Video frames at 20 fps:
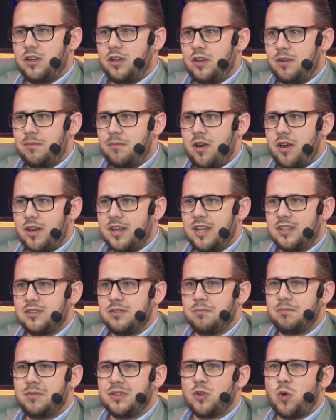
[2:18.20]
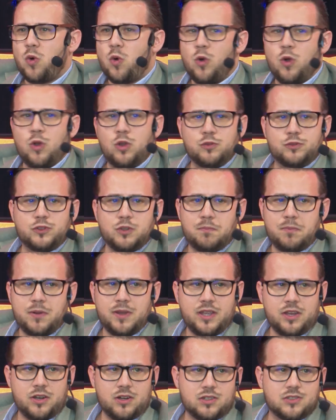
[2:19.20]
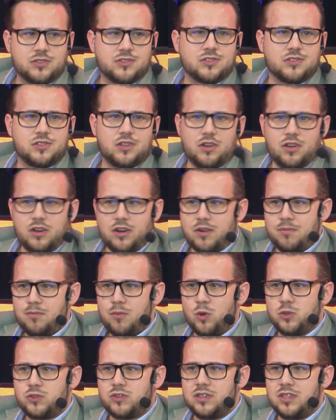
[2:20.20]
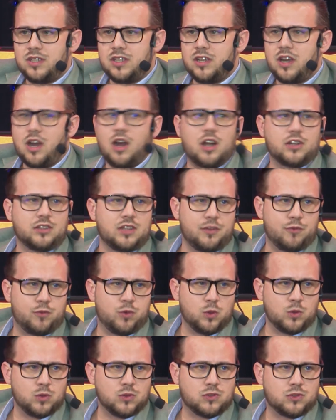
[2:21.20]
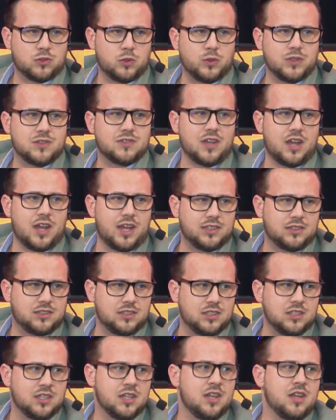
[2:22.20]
market, but all of the players are mostly hardline focused. So it's IT,